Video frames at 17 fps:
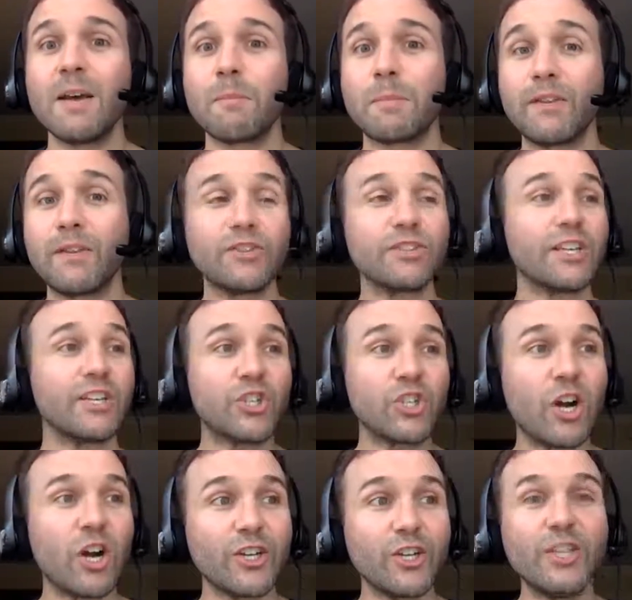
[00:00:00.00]
But if you say,
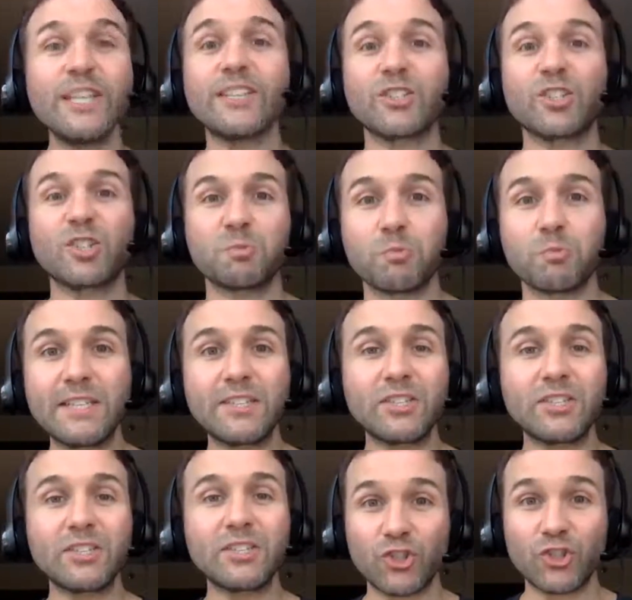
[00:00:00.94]
John, you need to sprint
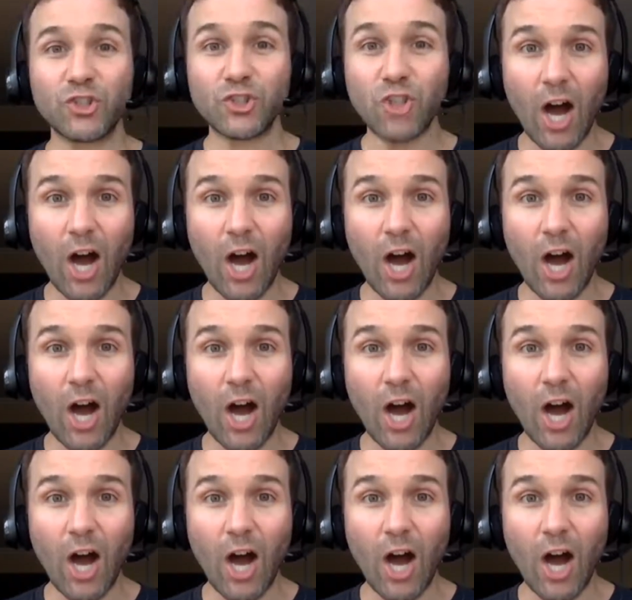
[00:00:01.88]
till I say